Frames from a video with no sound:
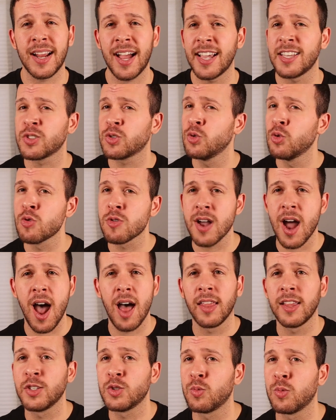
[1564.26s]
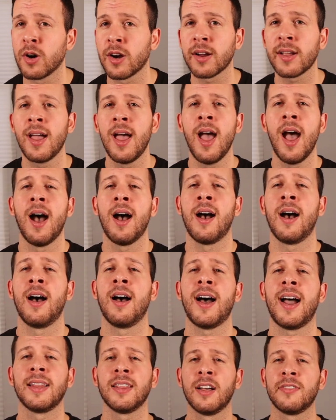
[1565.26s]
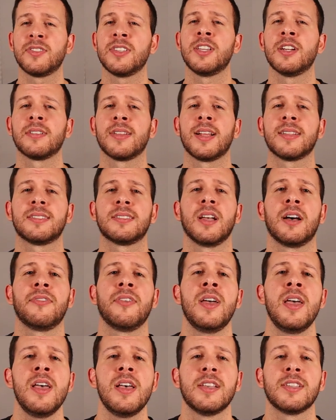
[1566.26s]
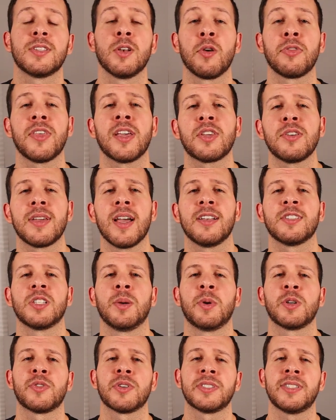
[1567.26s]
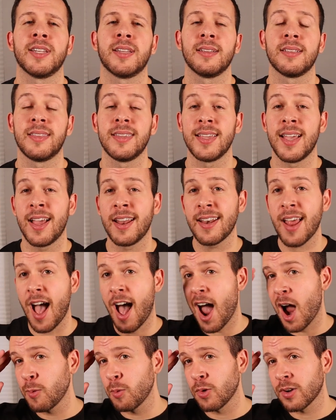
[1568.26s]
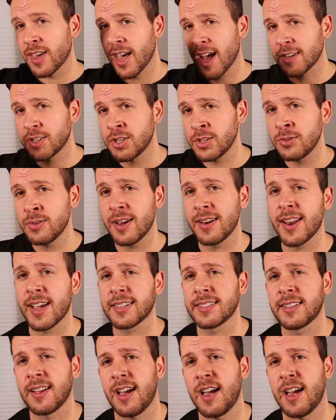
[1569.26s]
in high school, college, work. Uh, I love to hear that stuff. So thank you guys so much for sticking to the end. I will catch you next